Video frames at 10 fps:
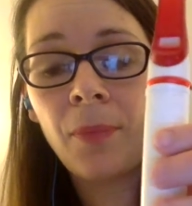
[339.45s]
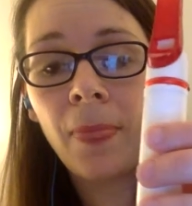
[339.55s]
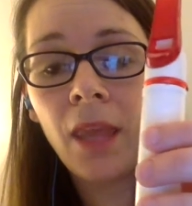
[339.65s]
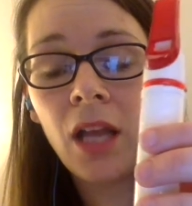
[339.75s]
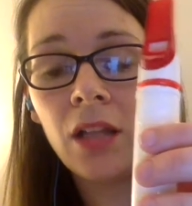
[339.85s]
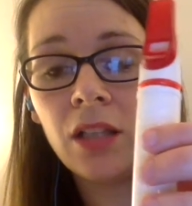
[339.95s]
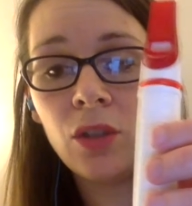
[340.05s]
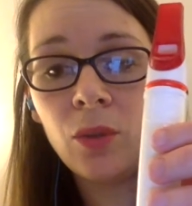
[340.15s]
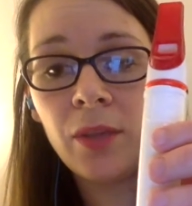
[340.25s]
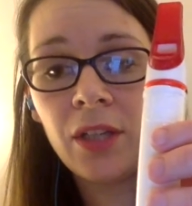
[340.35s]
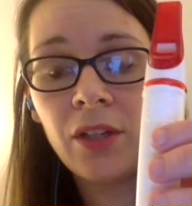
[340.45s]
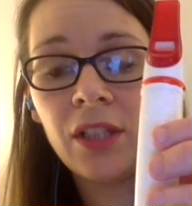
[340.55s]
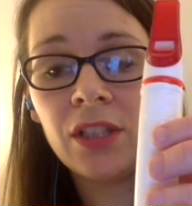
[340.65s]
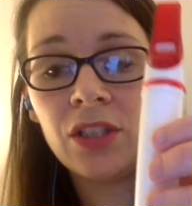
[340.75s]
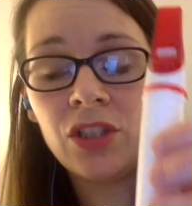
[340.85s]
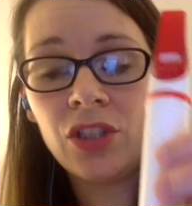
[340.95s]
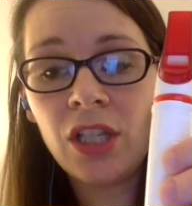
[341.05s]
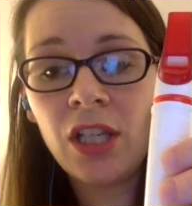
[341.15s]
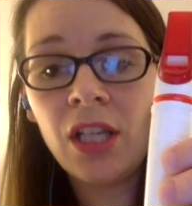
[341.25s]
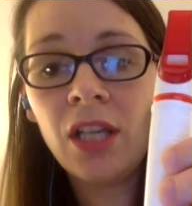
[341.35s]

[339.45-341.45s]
A little quicker, it's G,